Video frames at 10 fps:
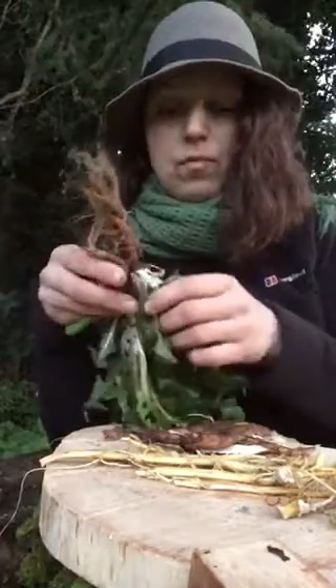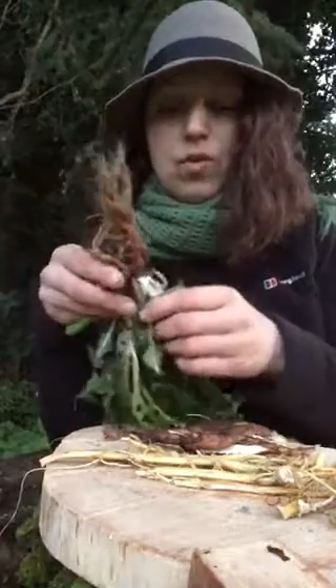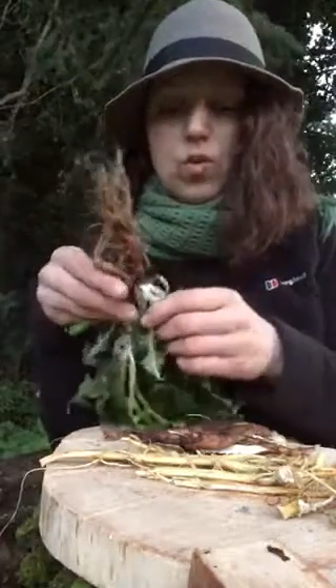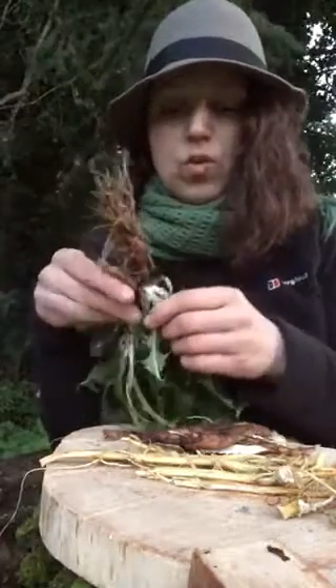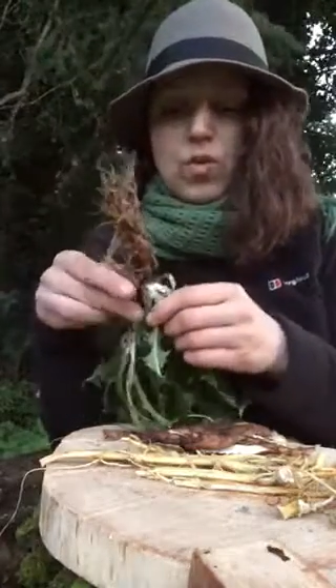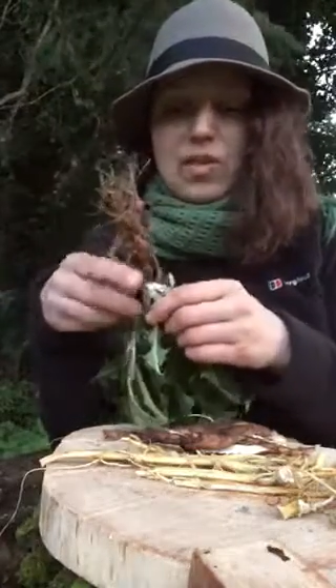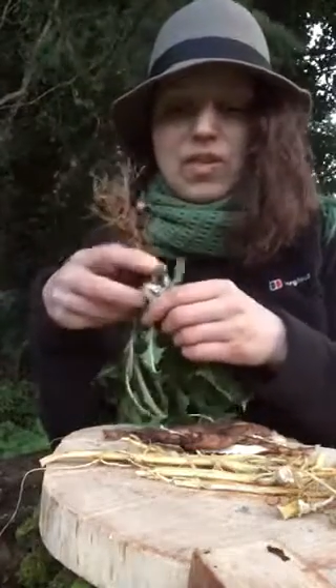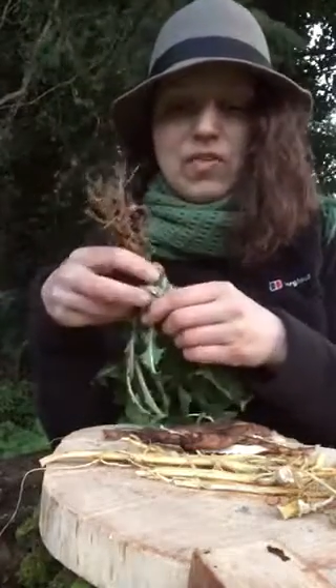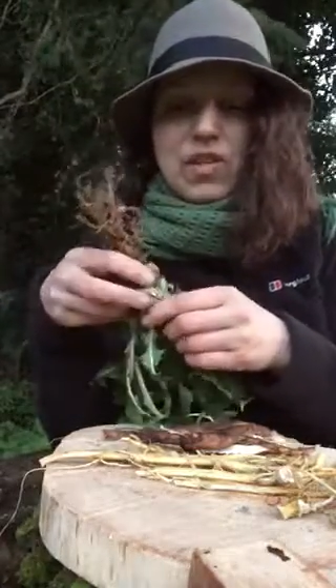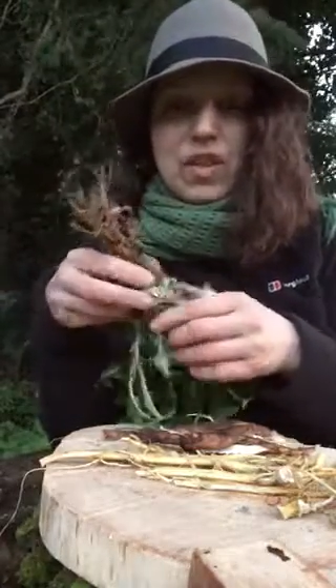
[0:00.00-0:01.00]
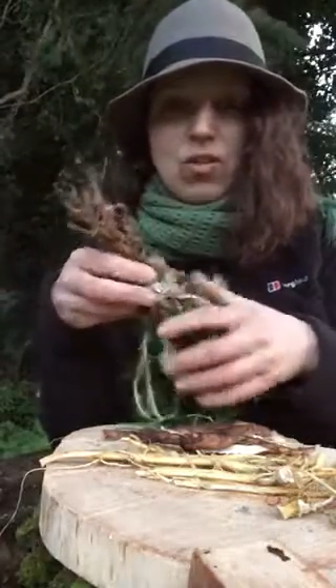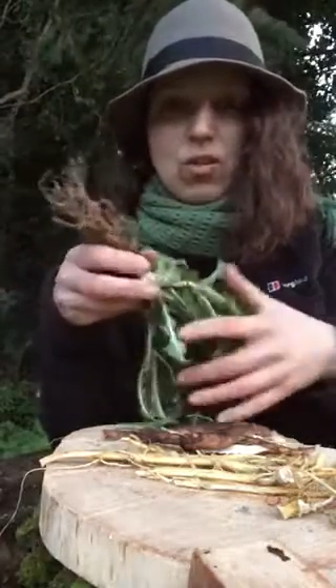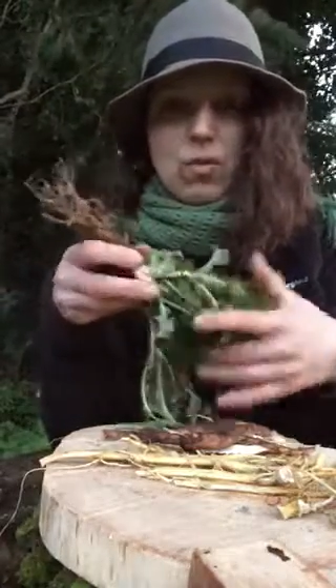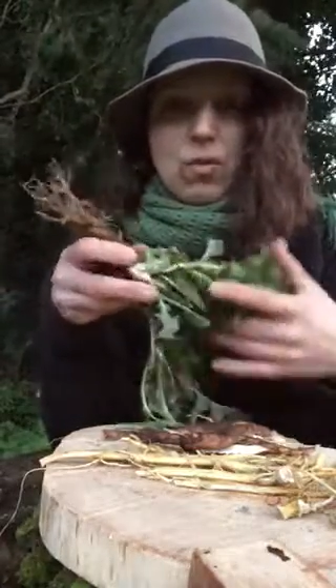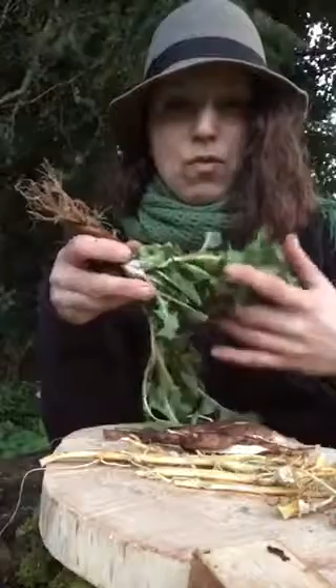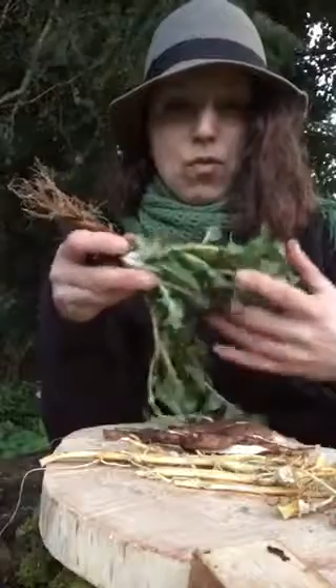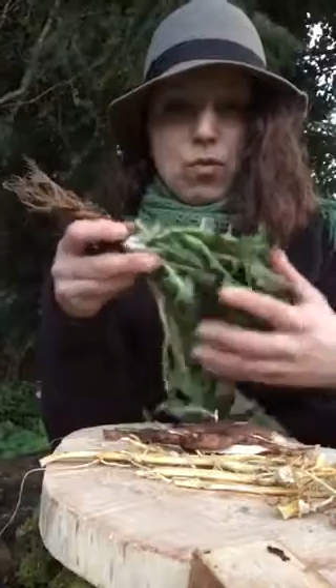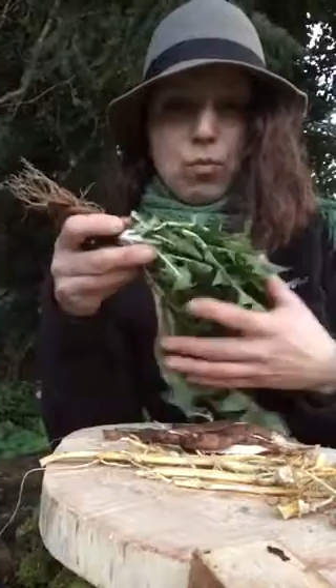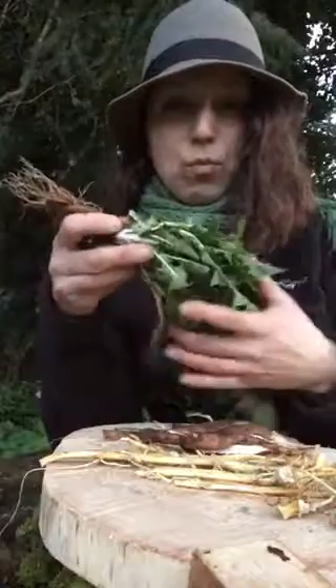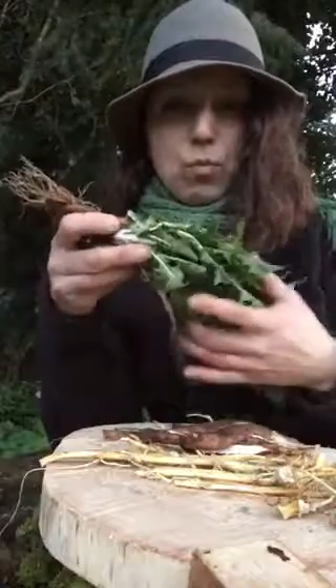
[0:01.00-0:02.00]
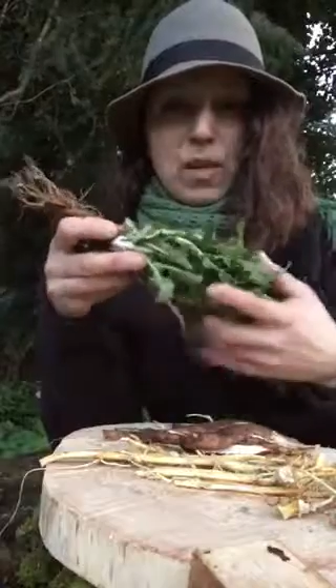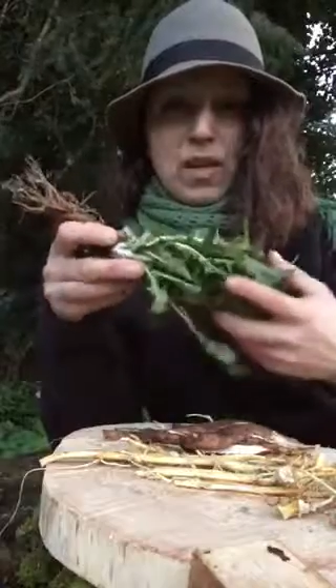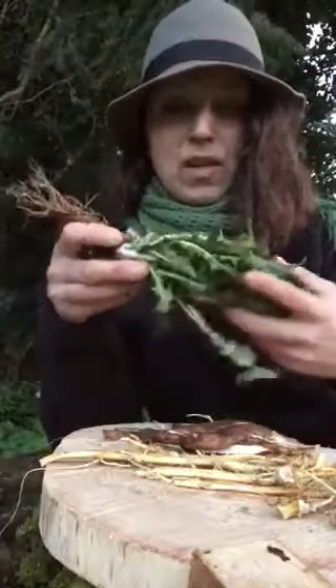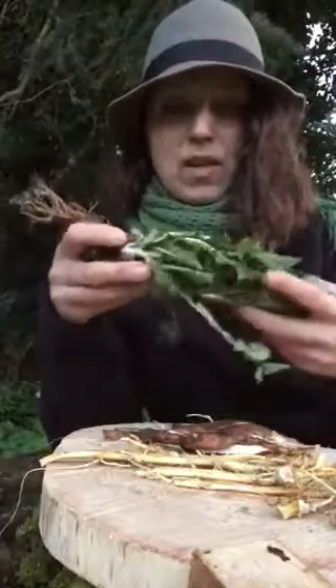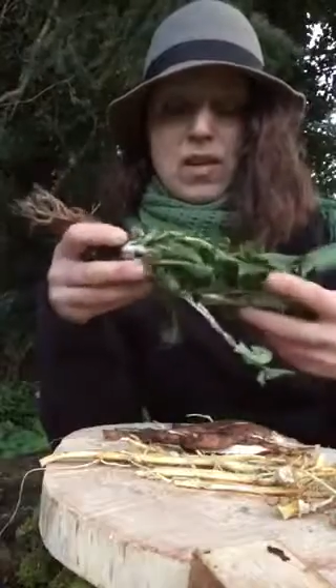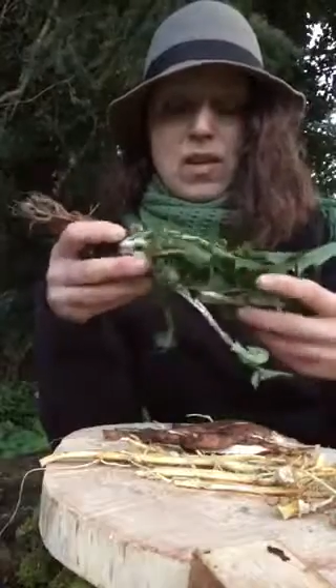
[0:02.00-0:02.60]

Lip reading: those ones that were actually before blooming,